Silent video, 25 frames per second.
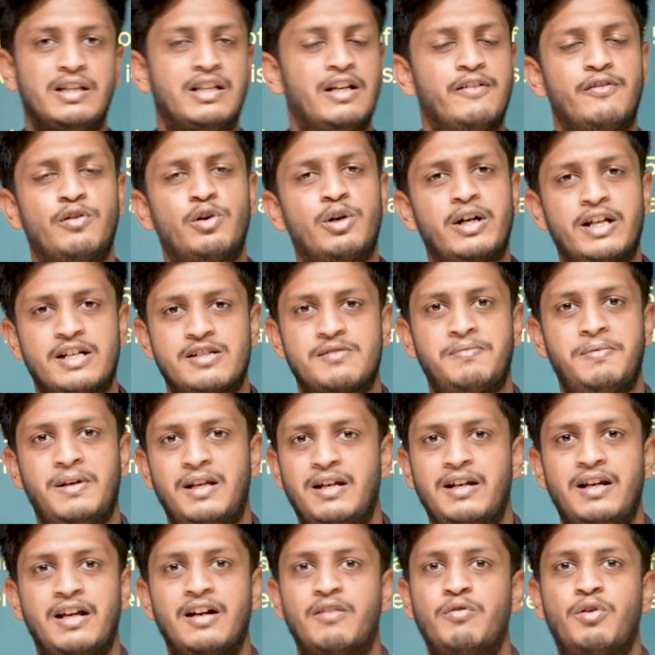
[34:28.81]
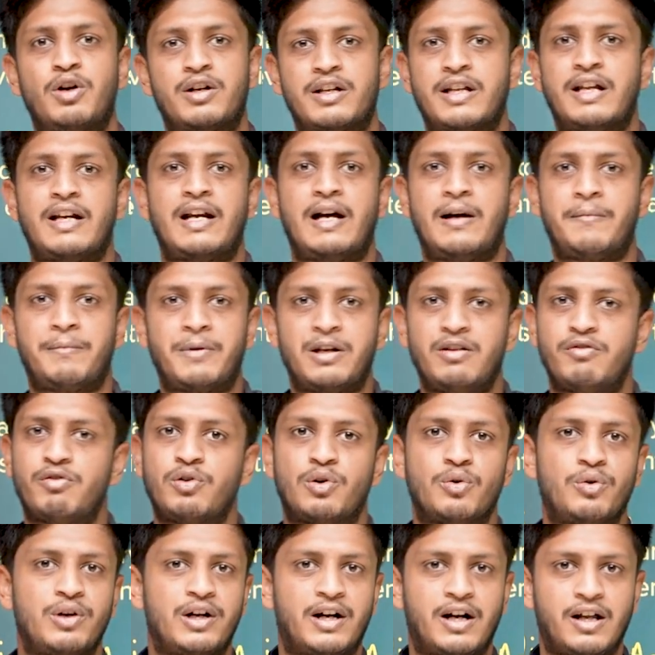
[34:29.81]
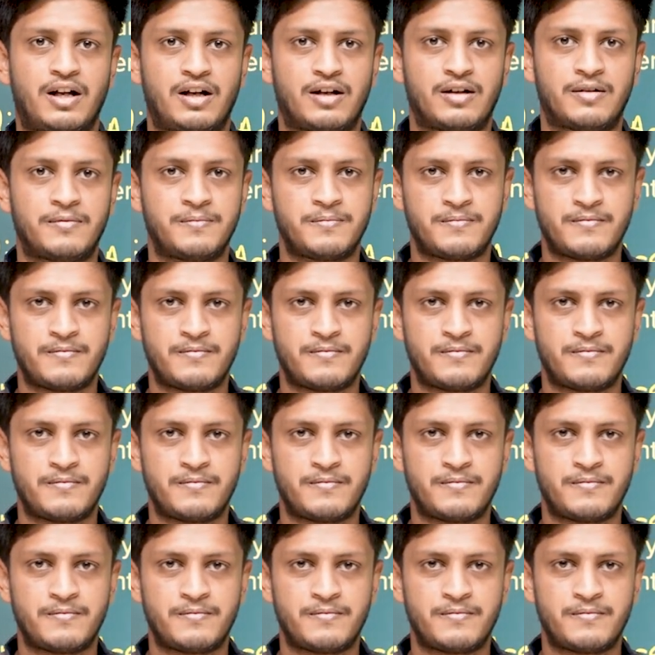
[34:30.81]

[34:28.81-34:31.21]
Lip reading: They won't explain like what can happen if you roll a die.